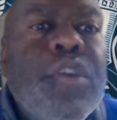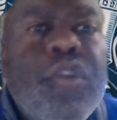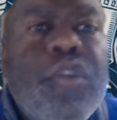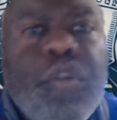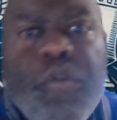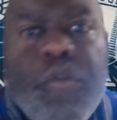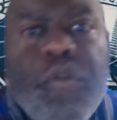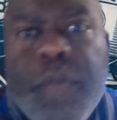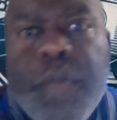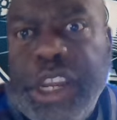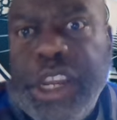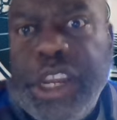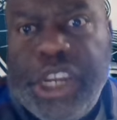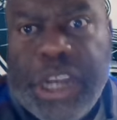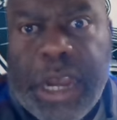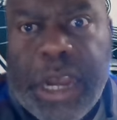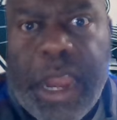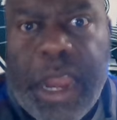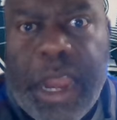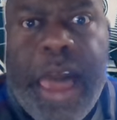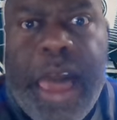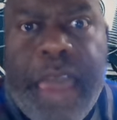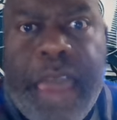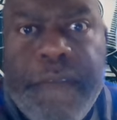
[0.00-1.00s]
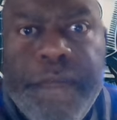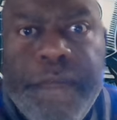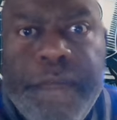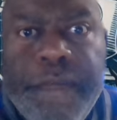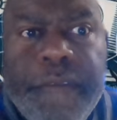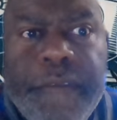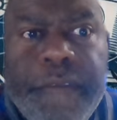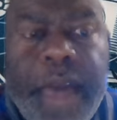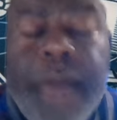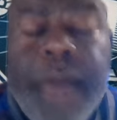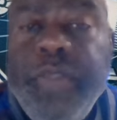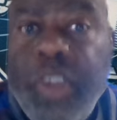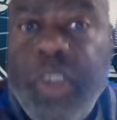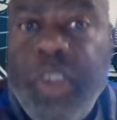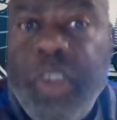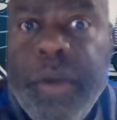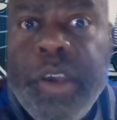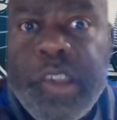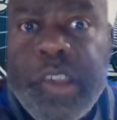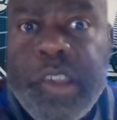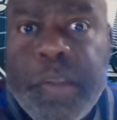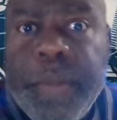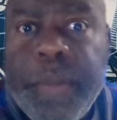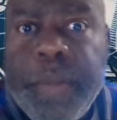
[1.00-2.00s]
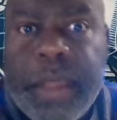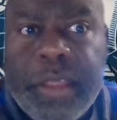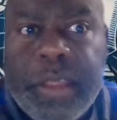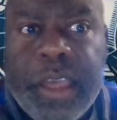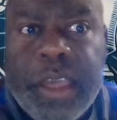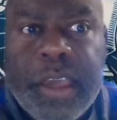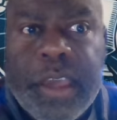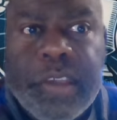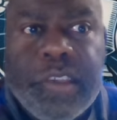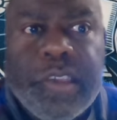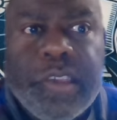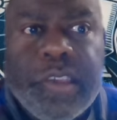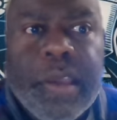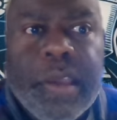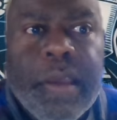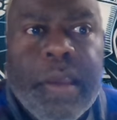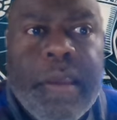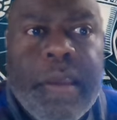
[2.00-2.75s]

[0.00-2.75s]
too much in life. I'm serious about this.